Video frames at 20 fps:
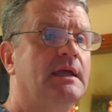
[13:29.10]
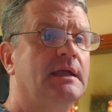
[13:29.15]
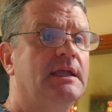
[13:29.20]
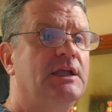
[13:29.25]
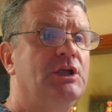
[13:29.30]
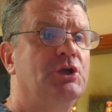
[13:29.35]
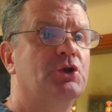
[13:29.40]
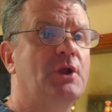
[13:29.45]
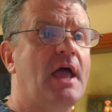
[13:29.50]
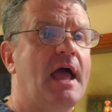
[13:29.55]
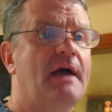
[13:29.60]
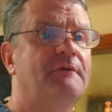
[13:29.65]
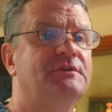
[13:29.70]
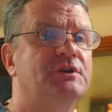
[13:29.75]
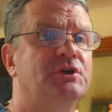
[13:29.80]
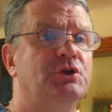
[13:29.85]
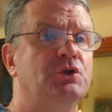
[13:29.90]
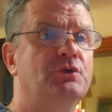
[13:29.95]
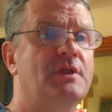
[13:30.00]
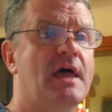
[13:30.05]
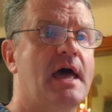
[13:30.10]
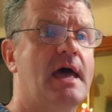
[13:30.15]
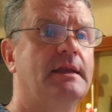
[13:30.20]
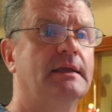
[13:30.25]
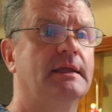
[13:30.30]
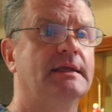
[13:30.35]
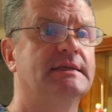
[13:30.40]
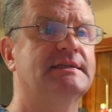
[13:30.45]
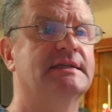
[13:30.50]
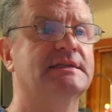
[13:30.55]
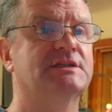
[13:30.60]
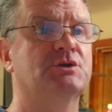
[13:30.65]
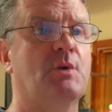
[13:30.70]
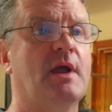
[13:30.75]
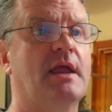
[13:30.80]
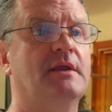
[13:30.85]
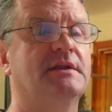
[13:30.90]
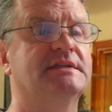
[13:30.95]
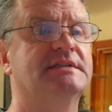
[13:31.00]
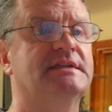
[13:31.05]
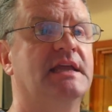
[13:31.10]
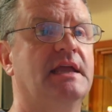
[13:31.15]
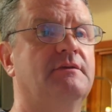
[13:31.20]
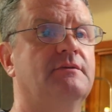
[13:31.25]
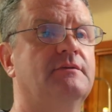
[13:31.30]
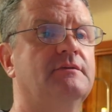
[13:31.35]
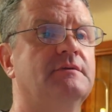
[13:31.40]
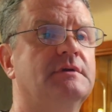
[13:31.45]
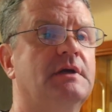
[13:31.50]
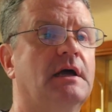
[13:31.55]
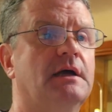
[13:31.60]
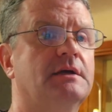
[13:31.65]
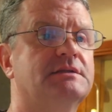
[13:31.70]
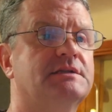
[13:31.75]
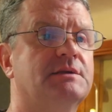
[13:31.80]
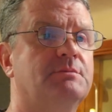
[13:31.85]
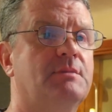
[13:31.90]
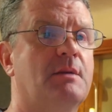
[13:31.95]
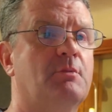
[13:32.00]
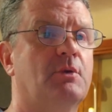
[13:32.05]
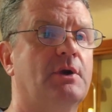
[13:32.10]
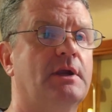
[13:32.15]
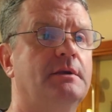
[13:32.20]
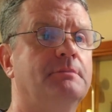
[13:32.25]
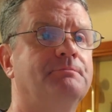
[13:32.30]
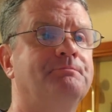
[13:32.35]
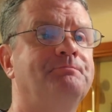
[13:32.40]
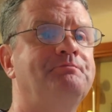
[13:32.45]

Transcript: You don't have to do that, it's just a way to save some memory.